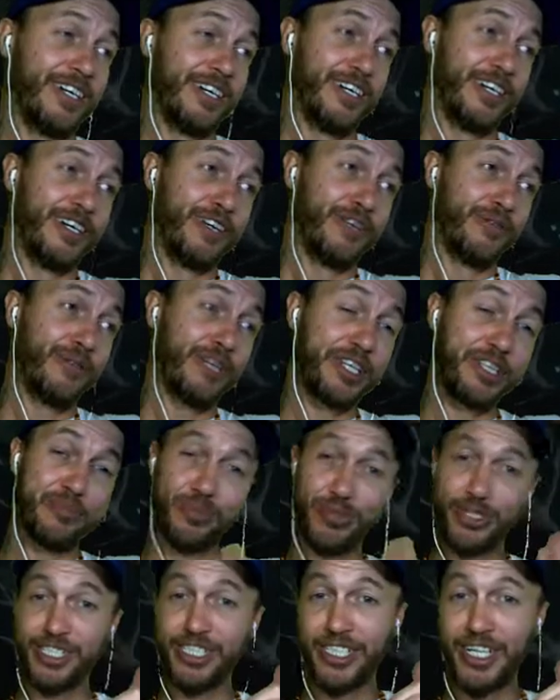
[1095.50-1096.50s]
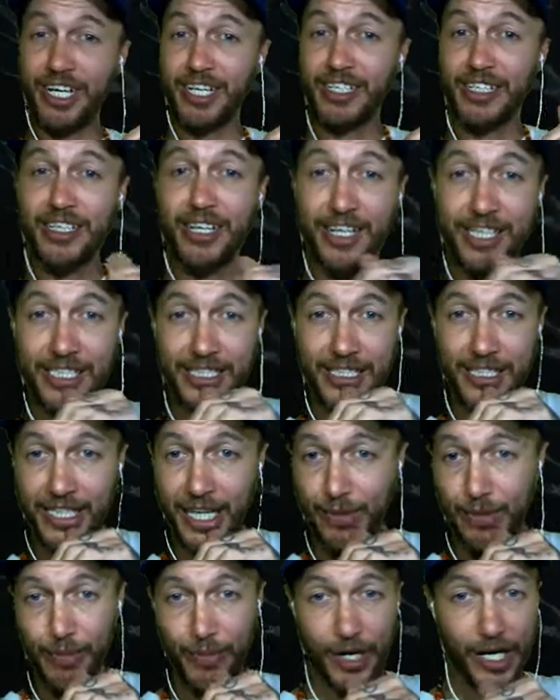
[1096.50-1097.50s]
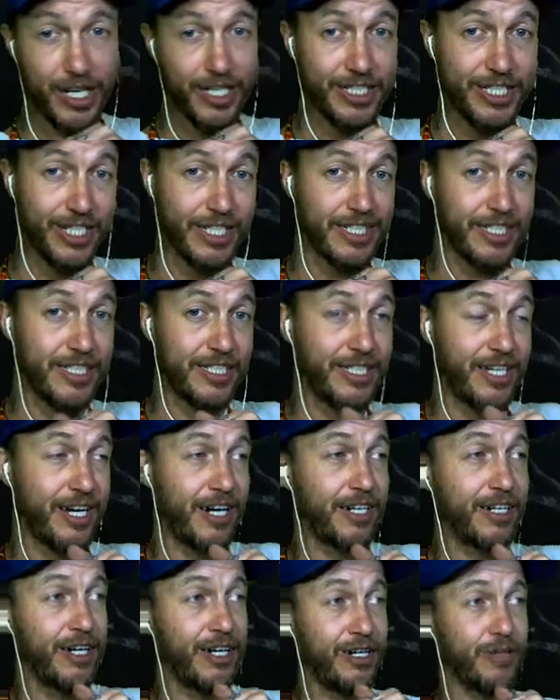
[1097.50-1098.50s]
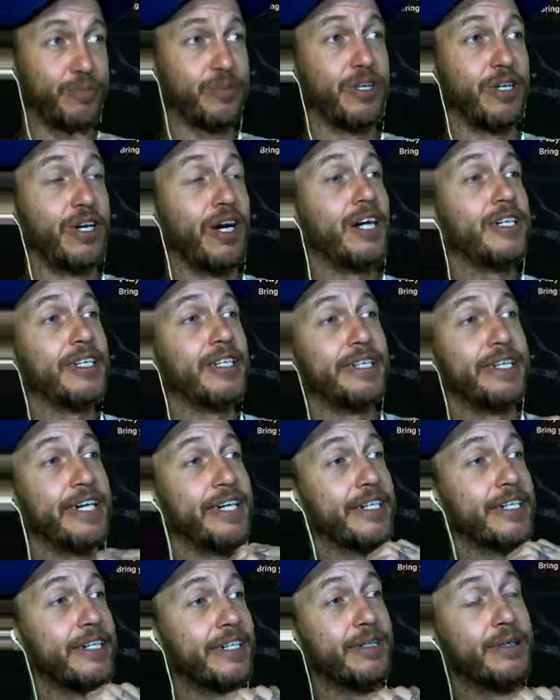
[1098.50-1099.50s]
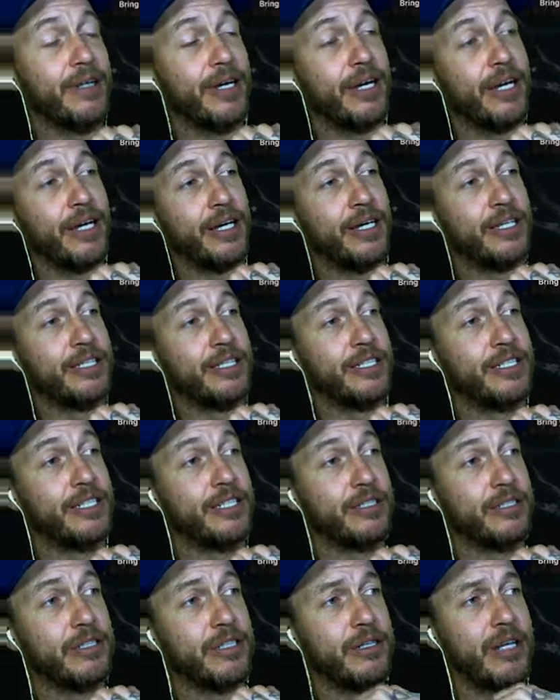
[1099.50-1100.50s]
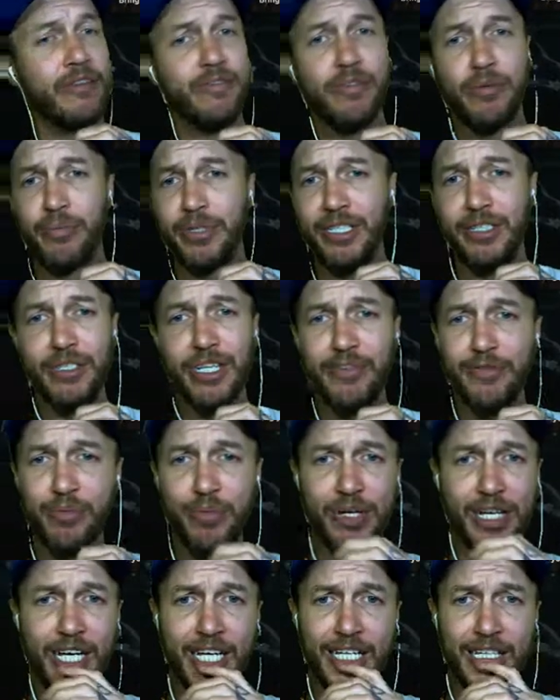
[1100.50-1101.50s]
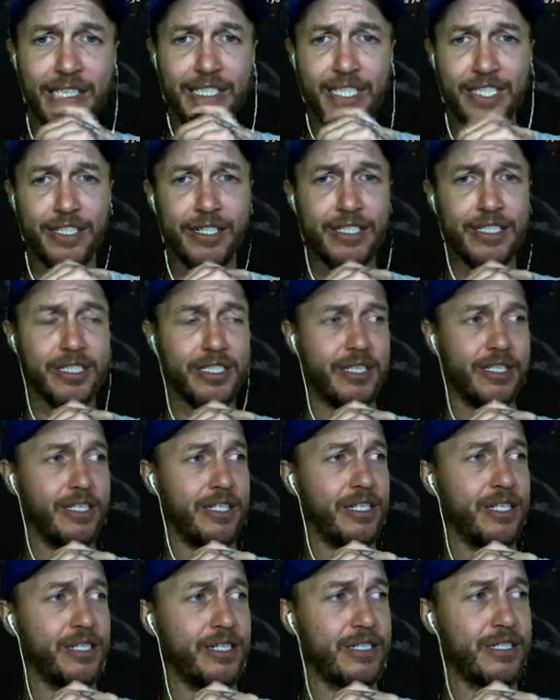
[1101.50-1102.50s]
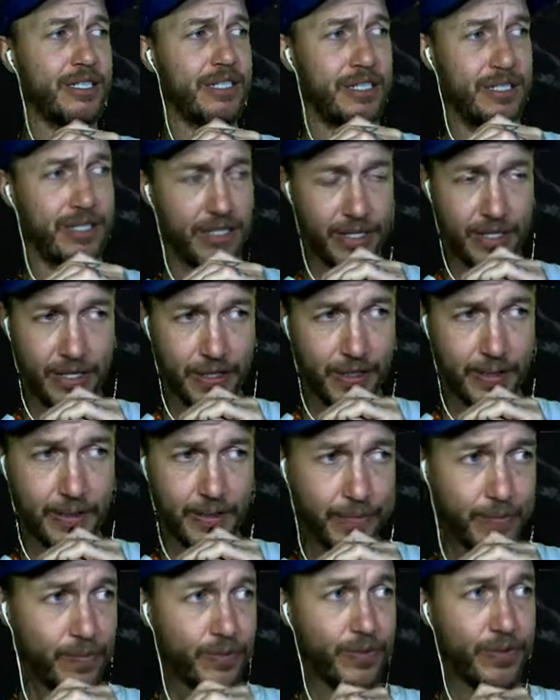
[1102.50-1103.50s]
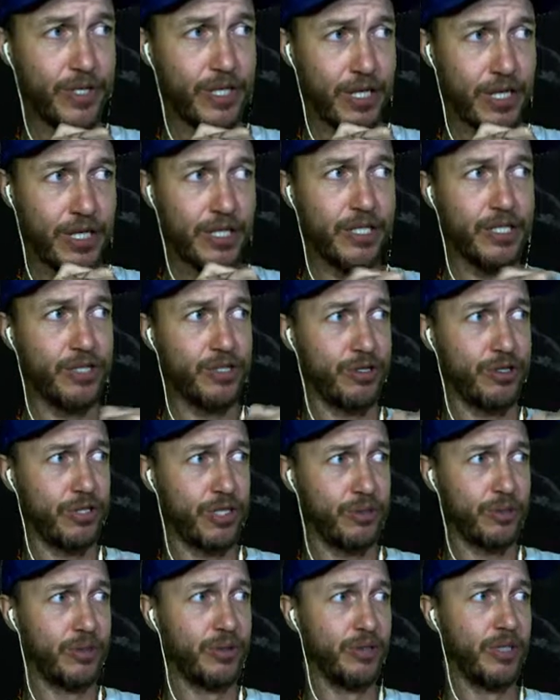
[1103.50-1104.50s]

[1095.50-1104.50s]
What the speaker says: really appreciate you guys coming by and checking this out. I hope you like the deck and have a build, have a play. Seriously, it's really enjoyable.